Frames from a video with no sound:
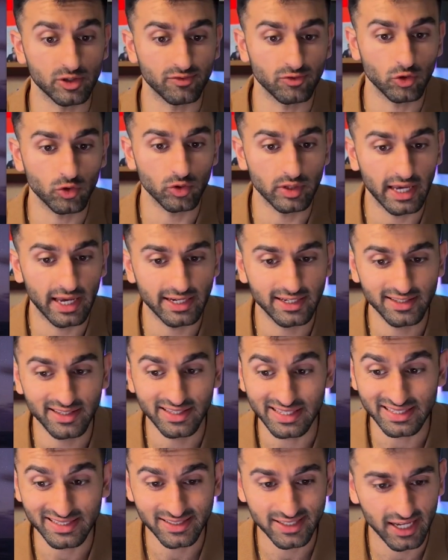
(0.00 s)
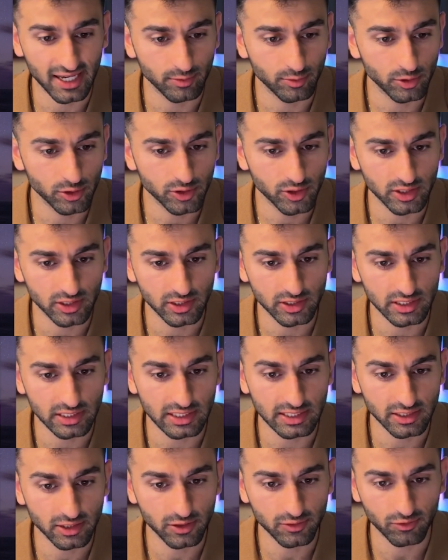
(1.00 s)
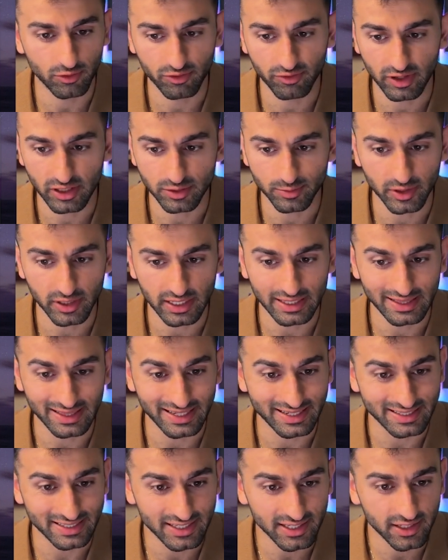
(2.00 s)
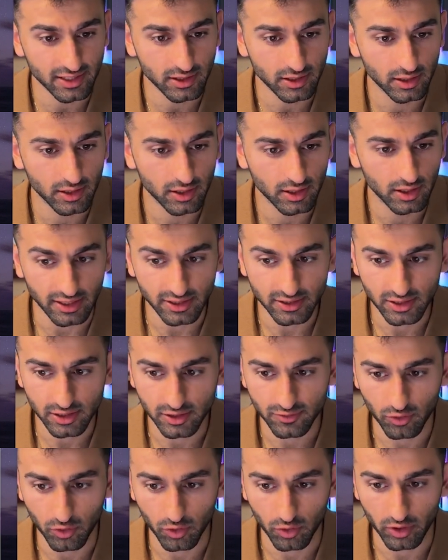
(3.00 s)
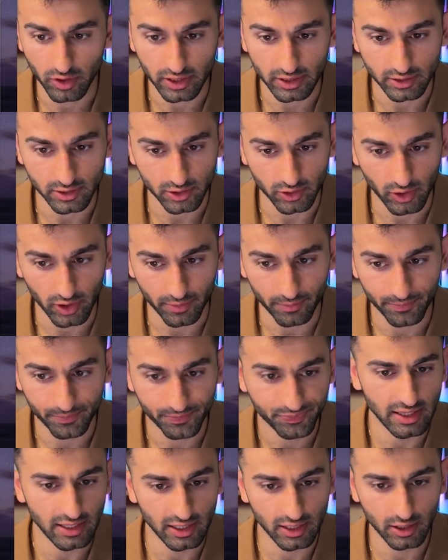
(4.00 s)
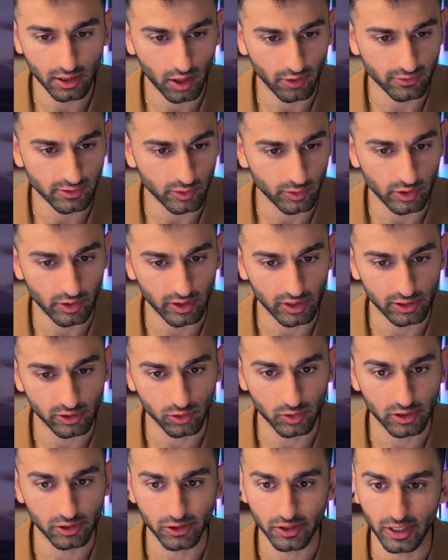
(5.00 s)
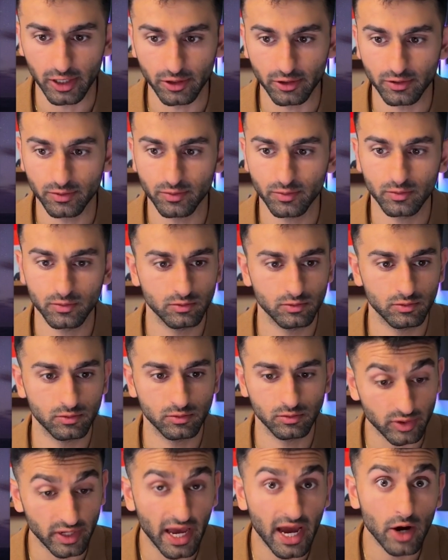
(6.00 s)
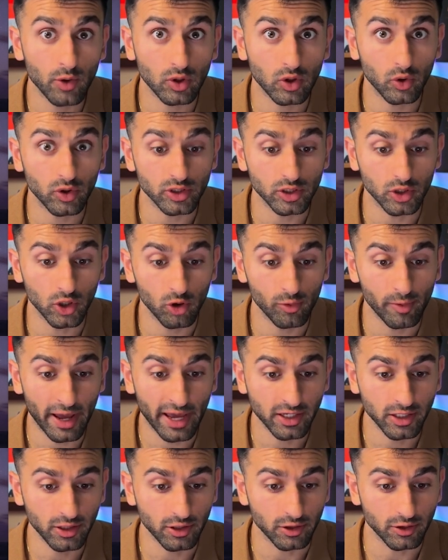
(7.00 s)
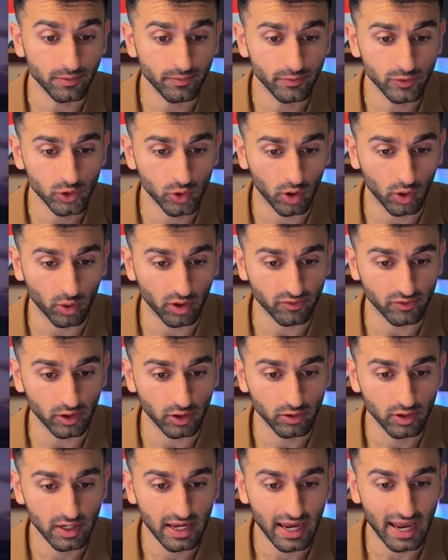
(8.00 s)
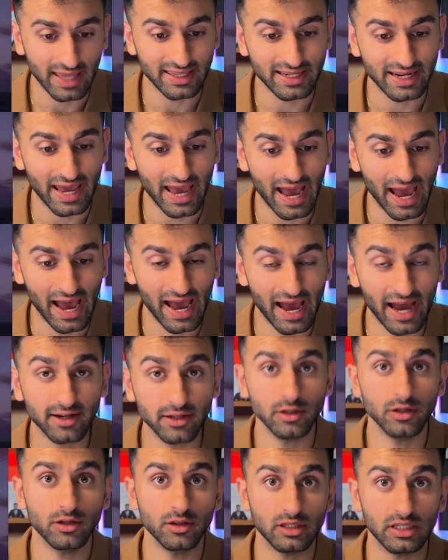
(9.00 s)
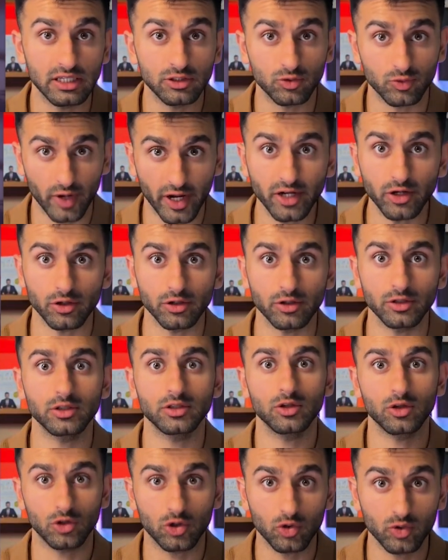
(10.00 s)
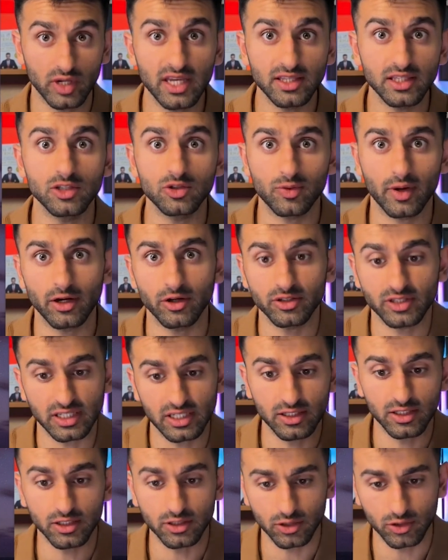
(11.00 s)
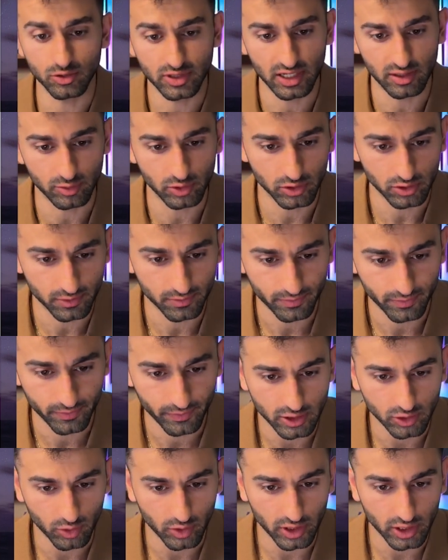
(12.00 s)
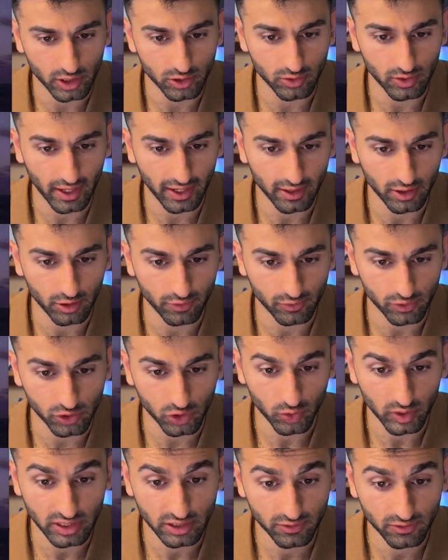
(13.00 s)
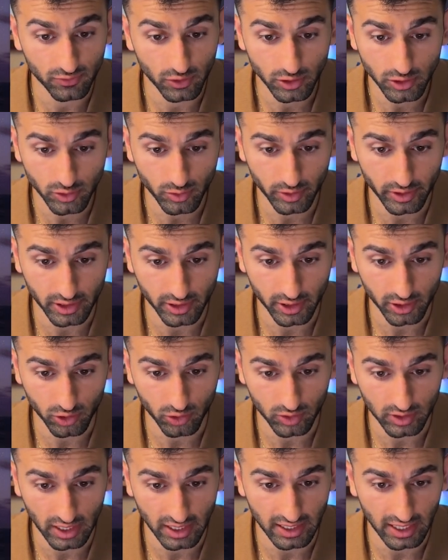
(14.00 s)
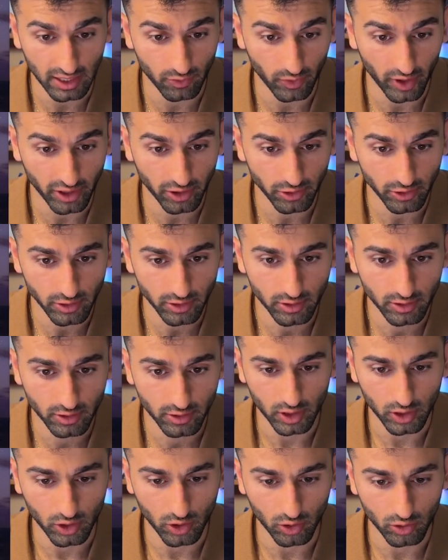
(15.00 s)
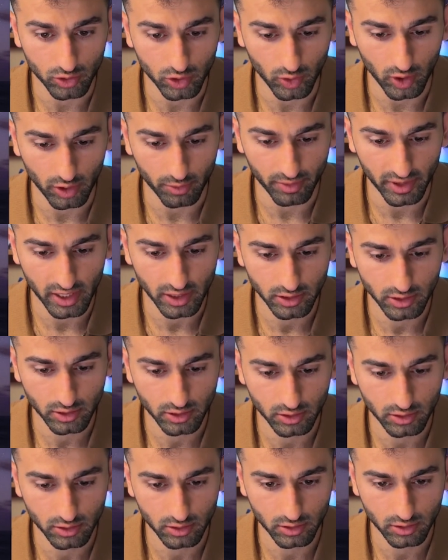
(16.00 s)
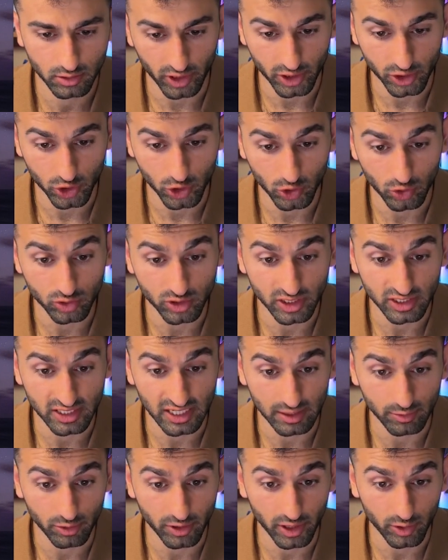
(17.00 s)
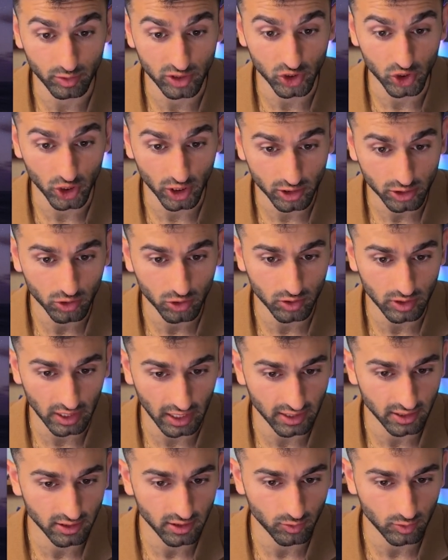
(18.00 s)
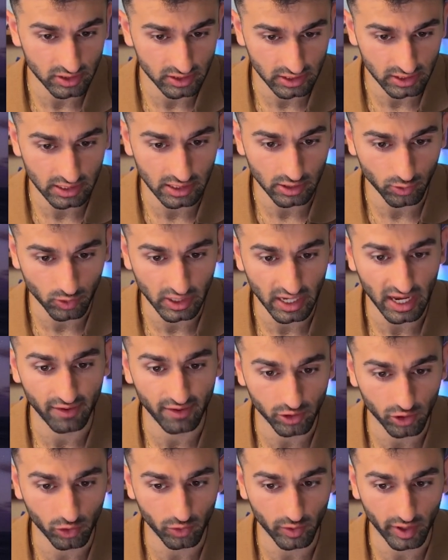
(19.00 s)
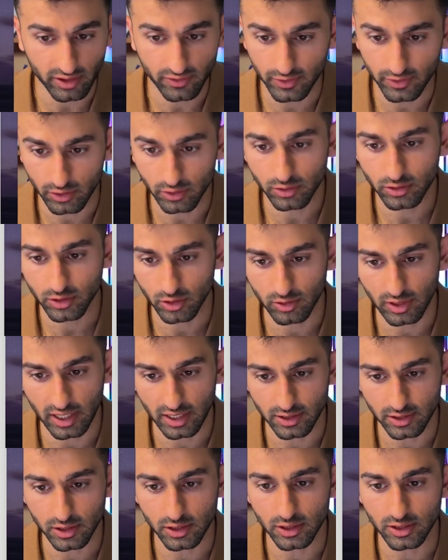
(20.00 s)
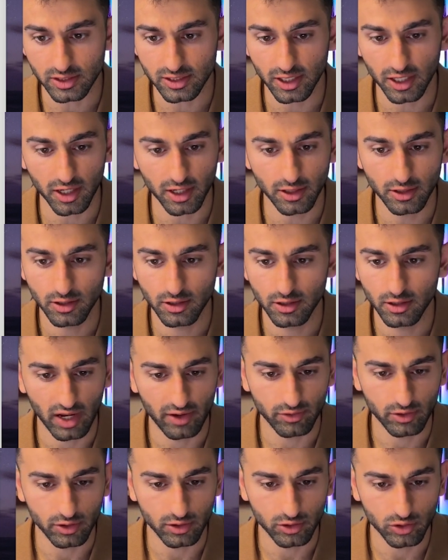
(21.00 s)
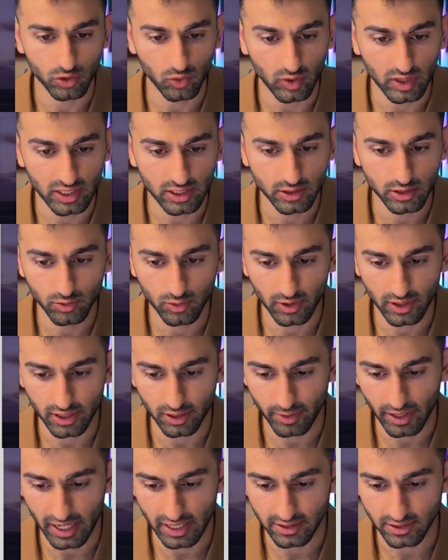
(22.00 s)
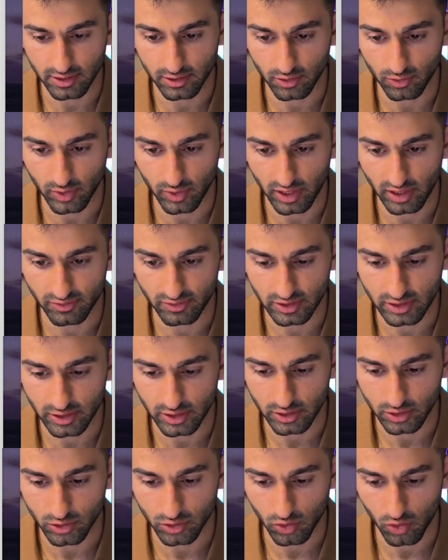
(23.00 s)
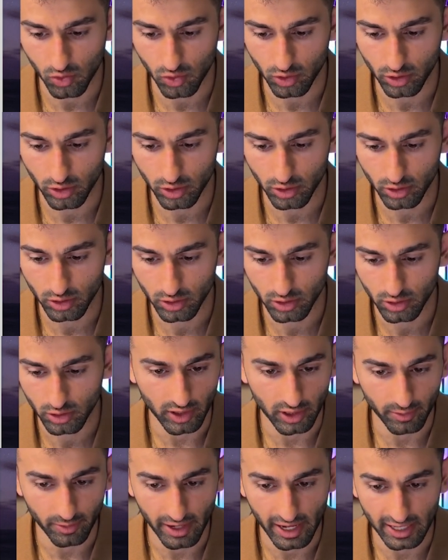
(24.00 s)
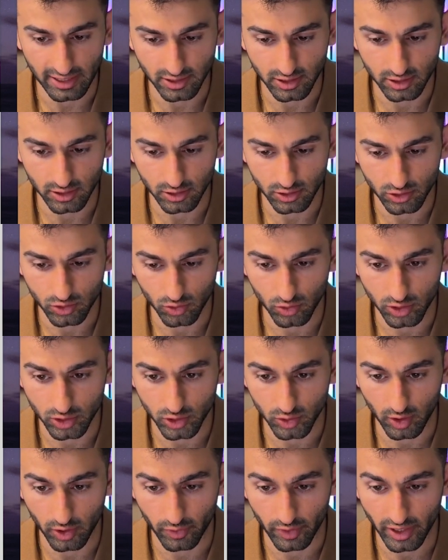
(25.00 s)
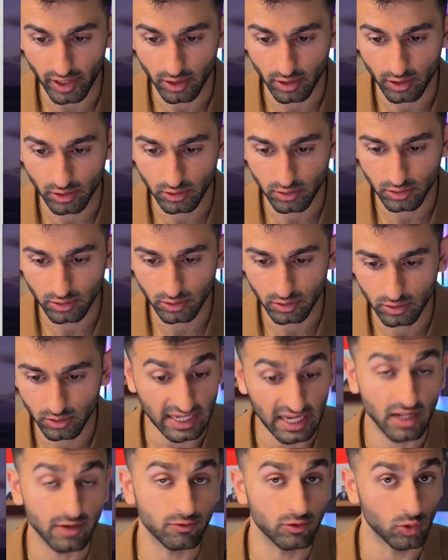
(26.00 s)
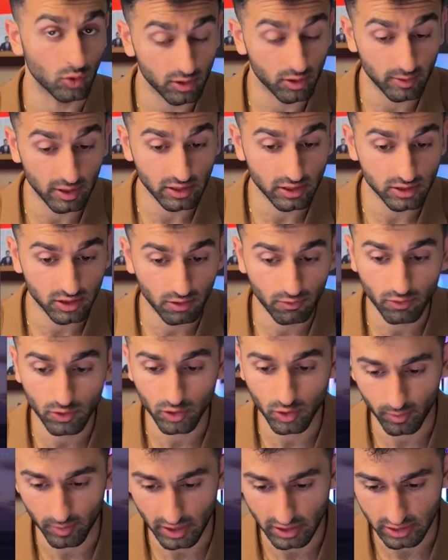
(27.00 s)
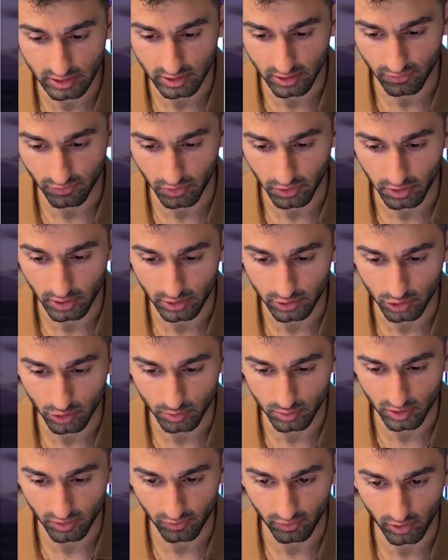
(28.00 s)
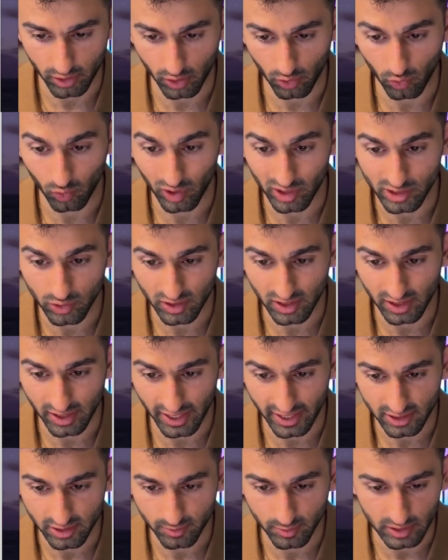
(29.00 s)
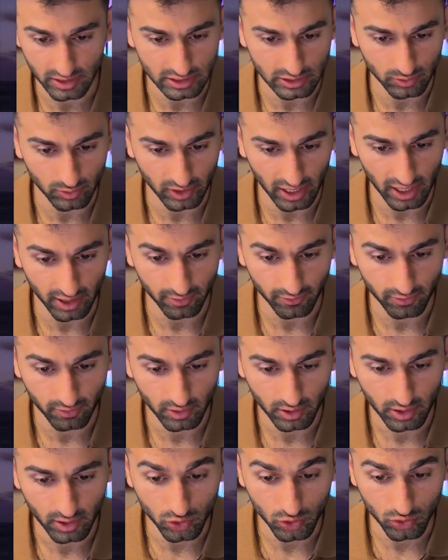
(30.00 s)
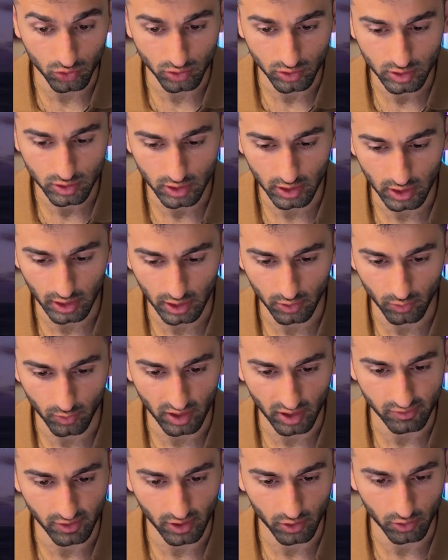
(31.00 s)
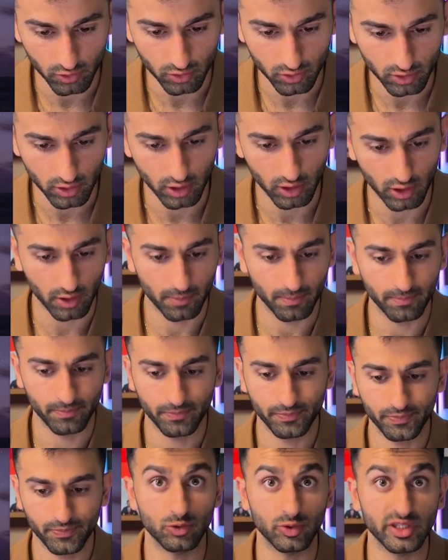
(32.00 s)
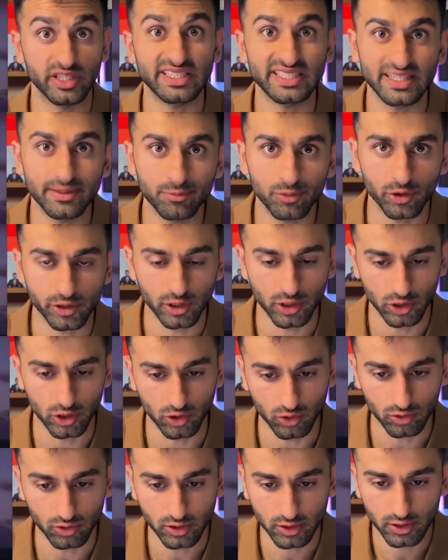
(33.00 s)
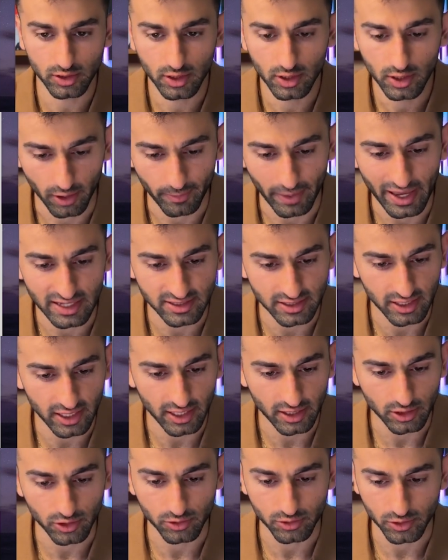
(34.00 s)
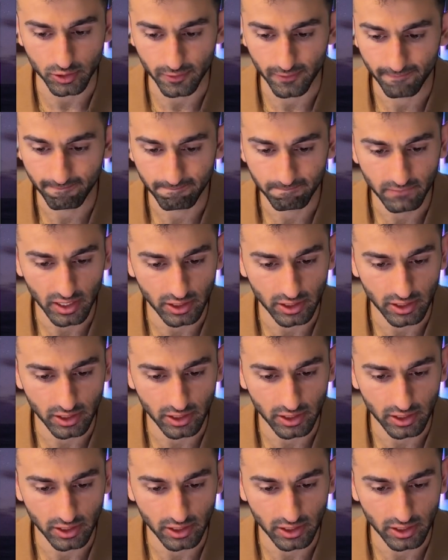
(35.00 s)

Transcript: Okay, so I've created these tables. So as you can see, this is for Facebook and LinkedIn, and this is for Instagram. And then obviously we created Twitter together. And so now we're going to go back here to our workflow and then add these records or create these records in these new tables. And so we're going to do that here for tweets first. We're going to click create a record. We're going to go to our base. We're going to choose the table that we just created, and we see that we have the correct field. So that is a good sign. We have the tweet. We're going to pass in the relevancy score. We're going to pass in the source URL. And again, if you want to make this different, you can make this different in terms of what you collect. But this is what I've used and what I found is really simple to use as an end user.